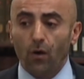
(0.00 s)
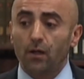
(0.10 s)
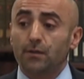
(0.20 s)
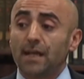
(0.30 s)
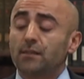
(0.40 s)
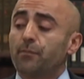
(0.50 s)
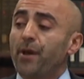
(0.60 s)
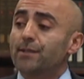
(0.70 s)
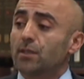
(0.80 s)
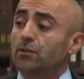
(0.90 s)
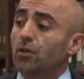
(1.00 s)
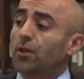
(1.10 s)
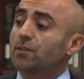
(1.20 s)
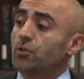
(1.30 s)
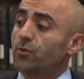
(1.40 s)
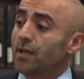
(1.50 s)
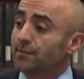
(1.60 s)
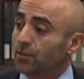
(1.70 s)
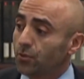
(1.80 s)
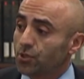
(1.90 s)
Uh, that depends on Turkey's new
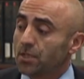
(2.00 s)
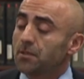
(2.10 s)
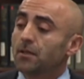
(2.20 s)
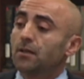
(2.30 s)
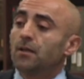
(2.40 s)
constitution.